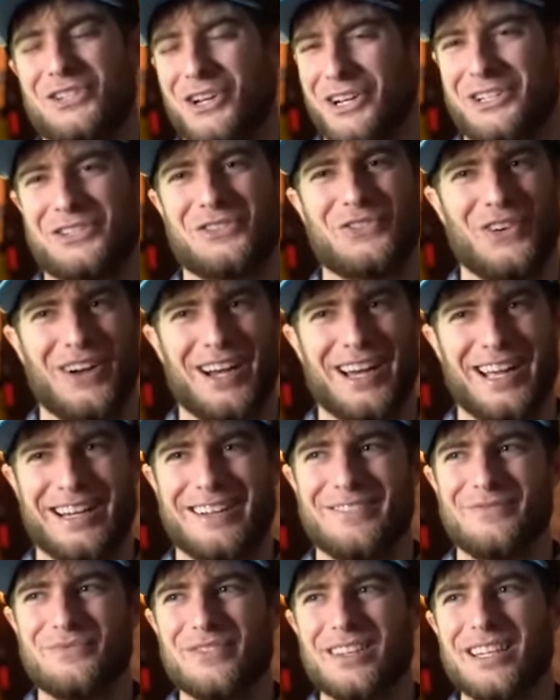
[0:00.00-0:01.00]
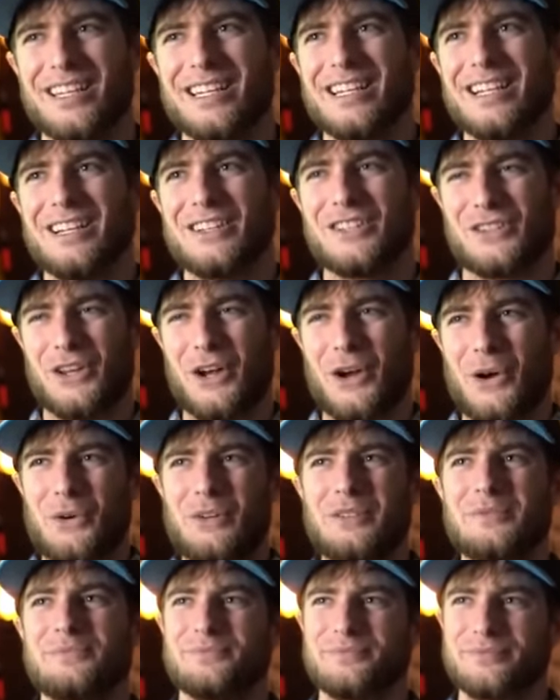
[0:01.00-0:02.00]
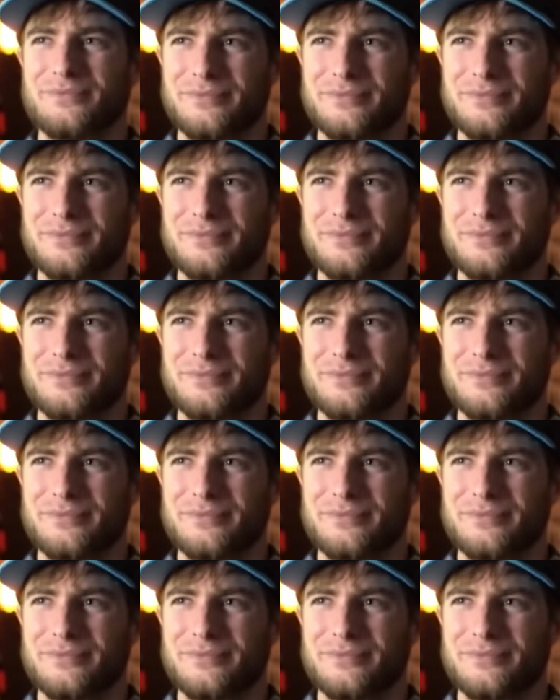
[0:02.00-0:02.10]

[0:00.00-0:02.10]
just fine. So